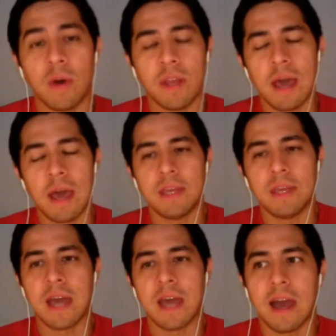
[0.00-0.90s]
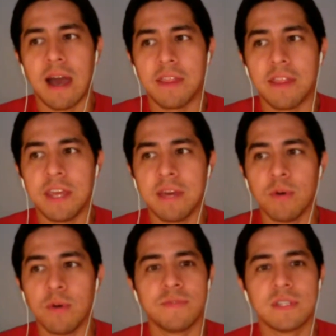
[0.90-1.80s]
what? I mean, I think
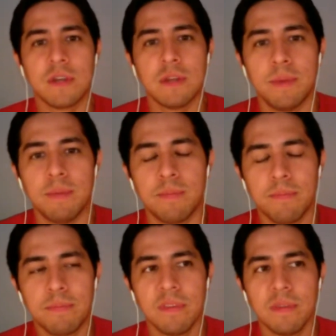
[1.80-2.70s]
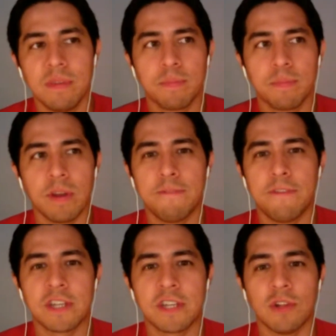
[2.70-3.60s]
most of it's going to be pretty
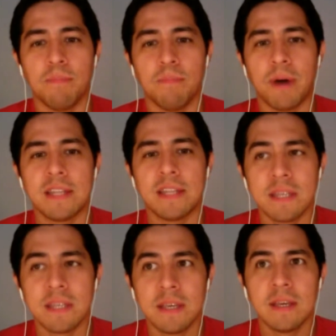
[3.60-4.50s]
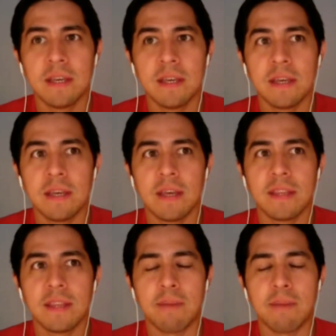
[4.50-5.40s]
fictional. But
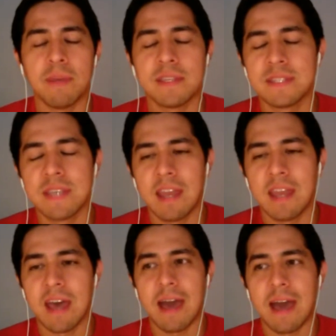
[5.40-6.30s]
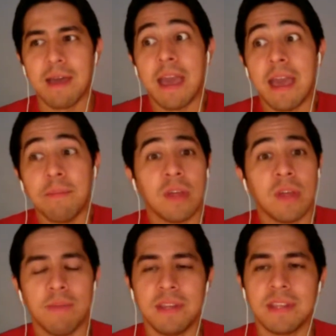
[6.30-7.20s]
that being said, I
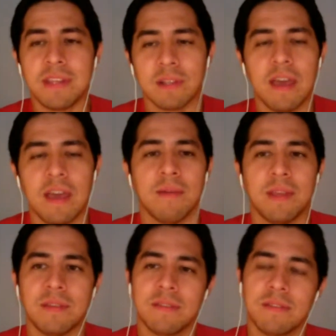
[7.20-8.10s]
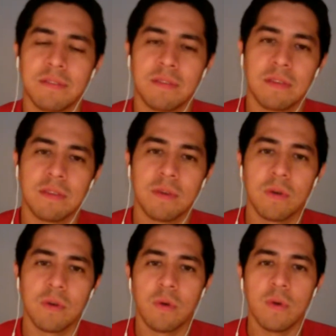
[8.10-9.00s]
mean,
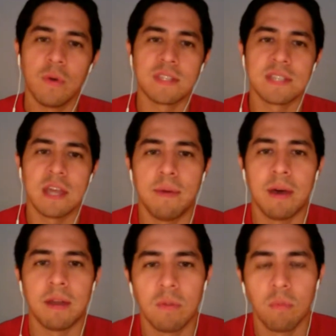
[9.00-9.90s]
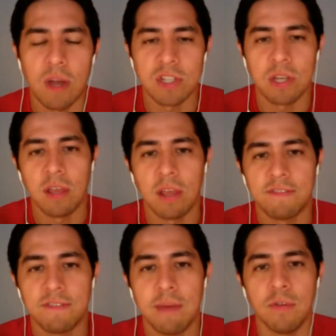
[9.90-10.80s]
who gets excited about watching a
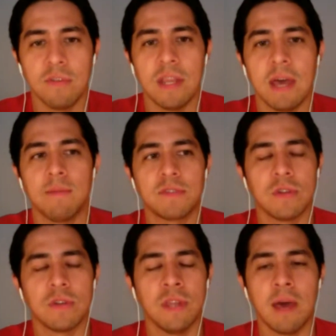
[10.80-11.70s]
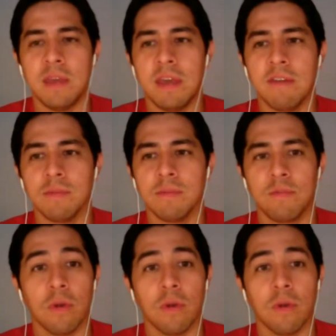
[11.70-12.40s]
Lifetime movie? Certainly not me ever before.